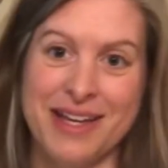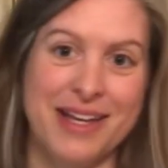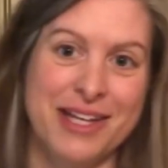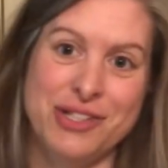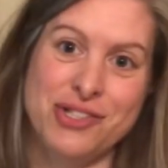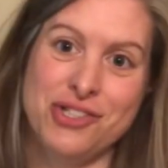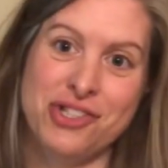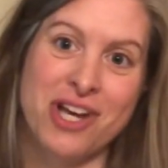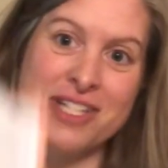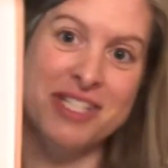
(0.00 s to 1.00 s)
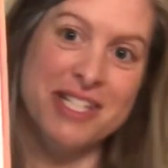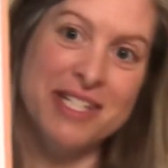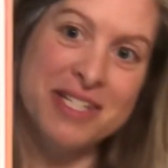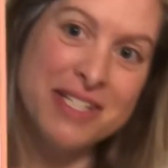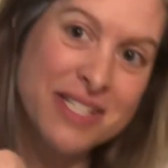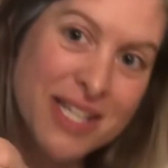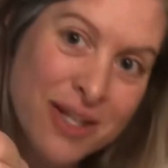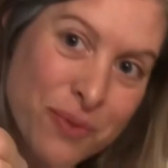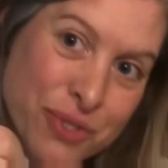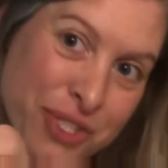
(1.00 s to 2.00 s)
it
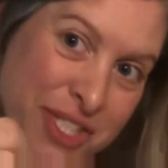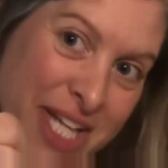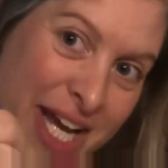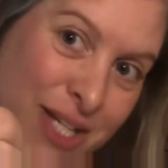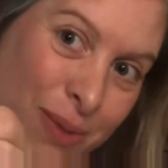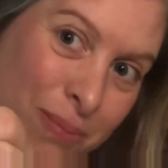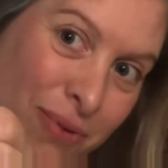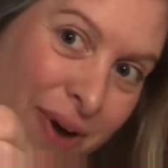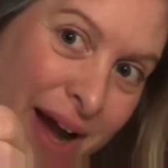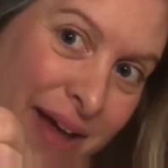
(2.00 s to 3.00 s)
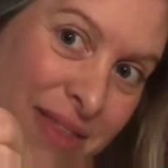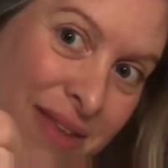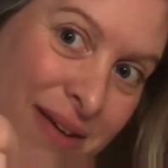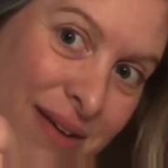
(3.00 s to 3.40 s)
will just take your breath,